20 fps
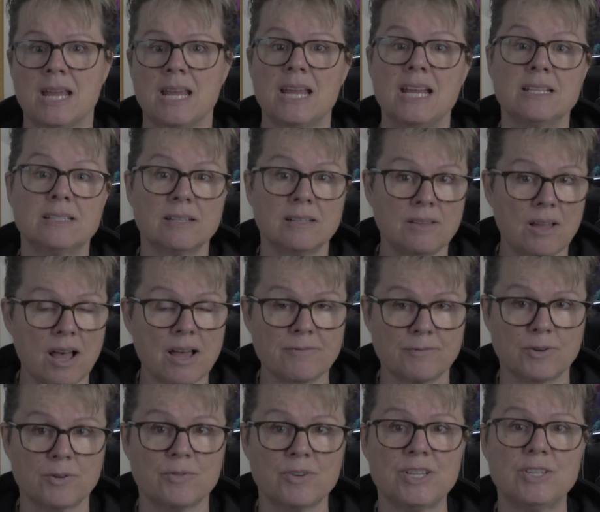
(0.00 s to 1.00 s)
It's a lot
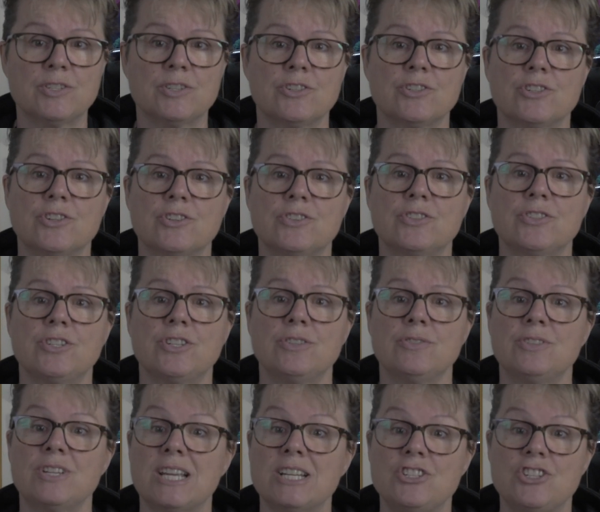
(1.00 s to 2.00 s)
for researchers
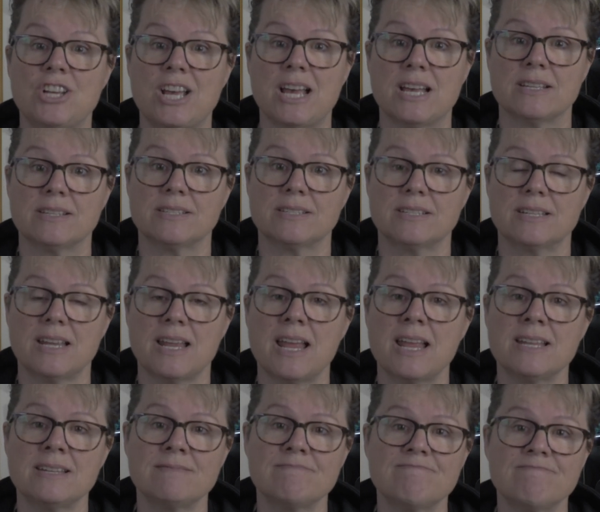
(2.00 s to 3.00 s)
to digest
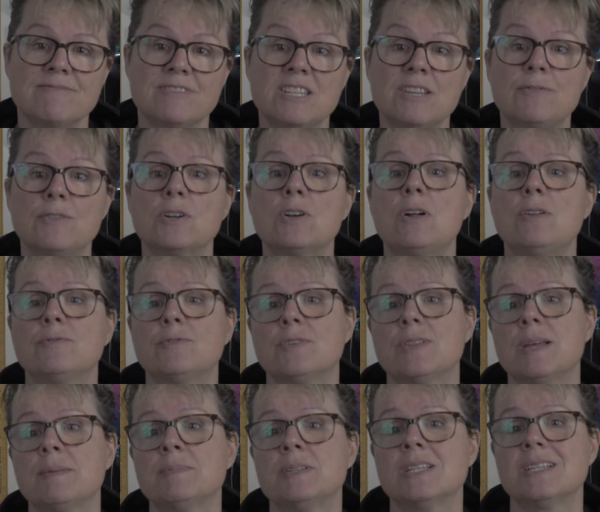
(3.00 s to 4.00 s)
and difficult for
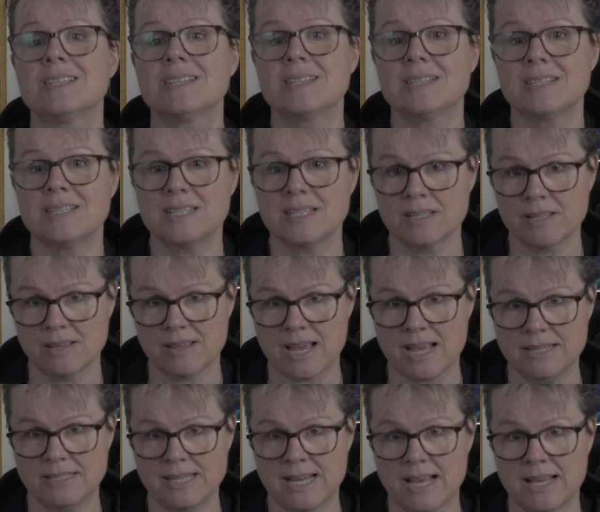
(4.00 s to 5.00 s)
them to distill
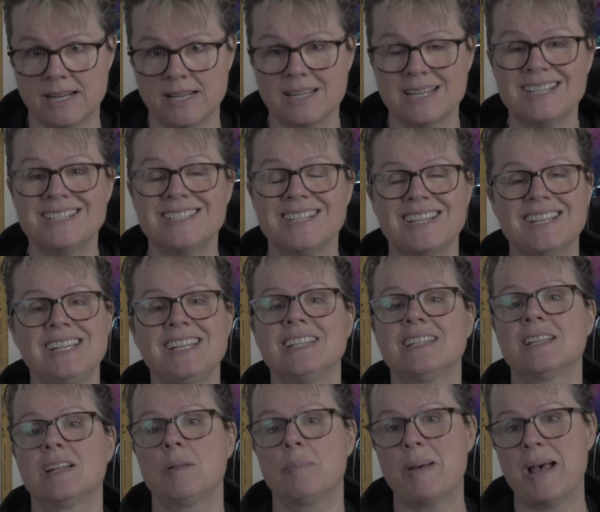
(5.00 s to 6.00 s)
that data into neat
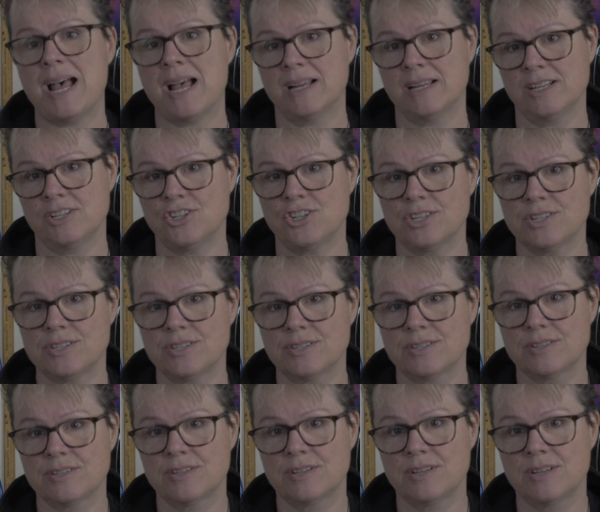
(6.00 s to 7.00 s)
little
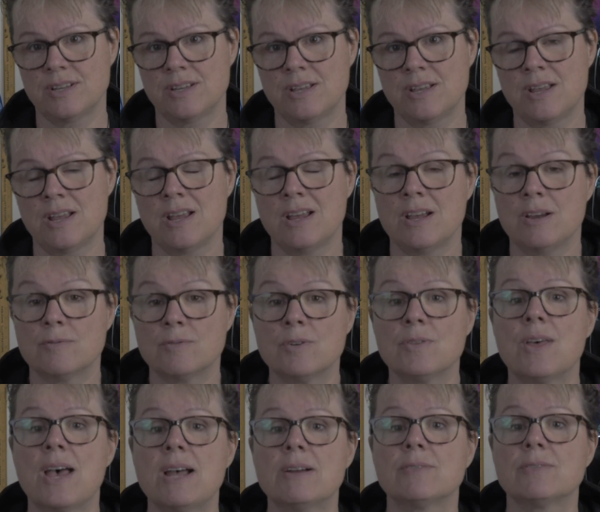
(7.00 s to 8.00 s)
packages. For
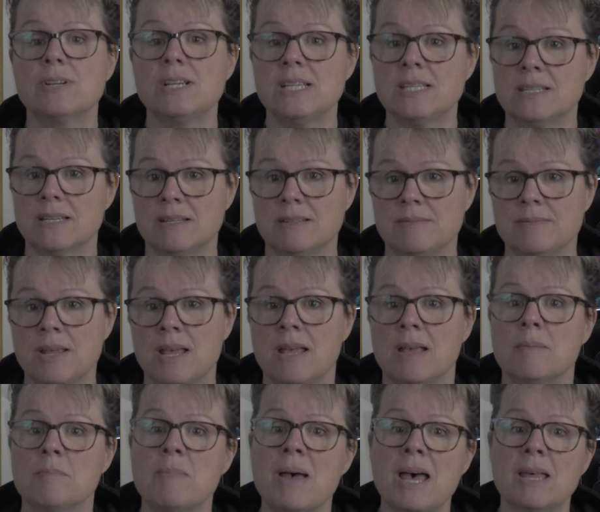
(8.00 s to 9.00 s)
that reason,
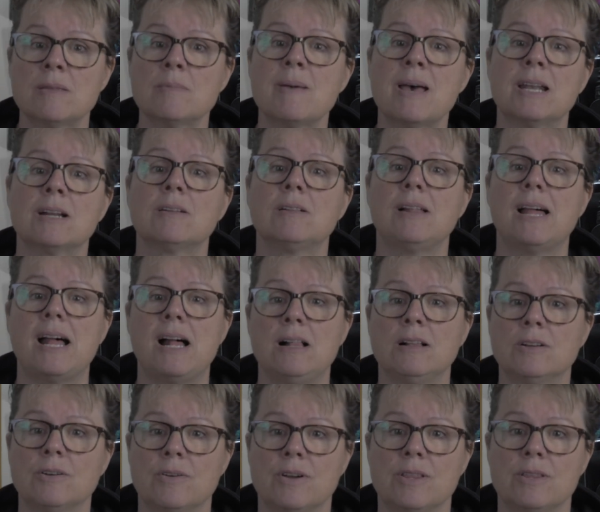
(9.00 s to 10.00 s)
mathematical
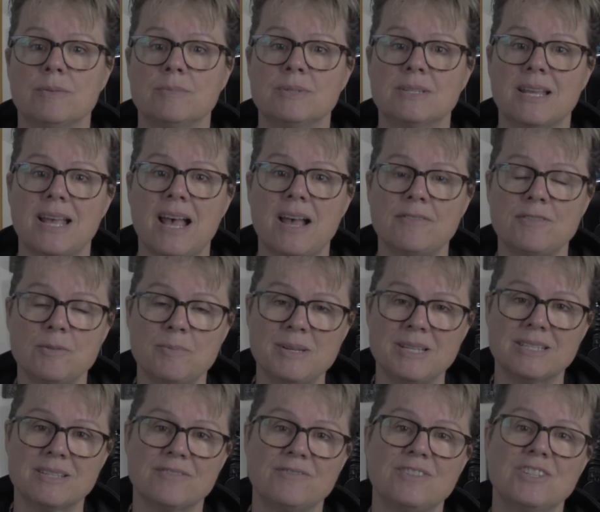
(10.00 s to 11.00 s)
algorithms have to be
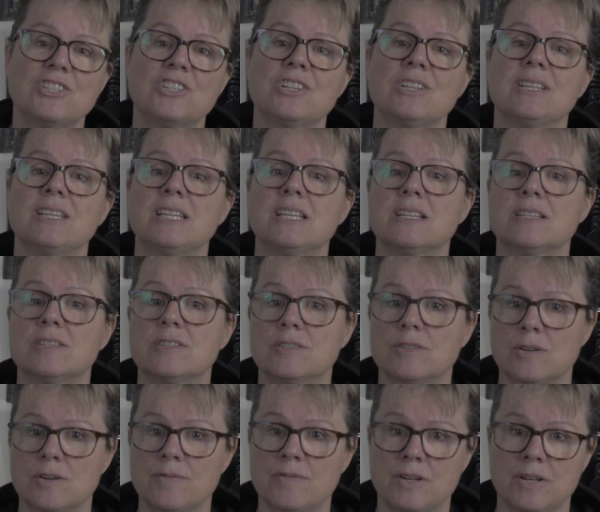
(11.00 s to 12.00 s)
sufficiently
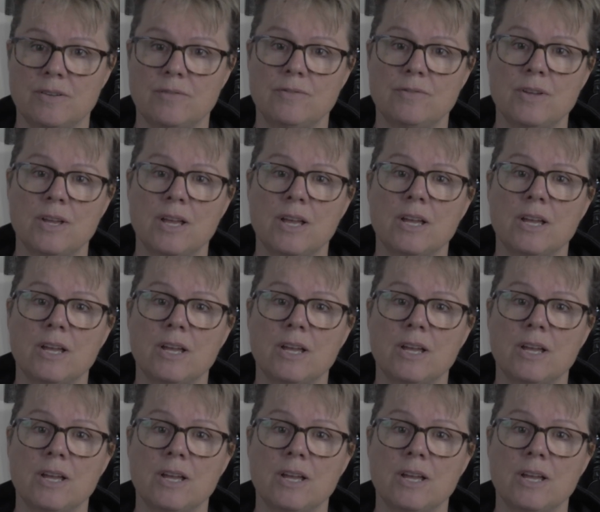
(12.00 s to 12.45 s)
conservative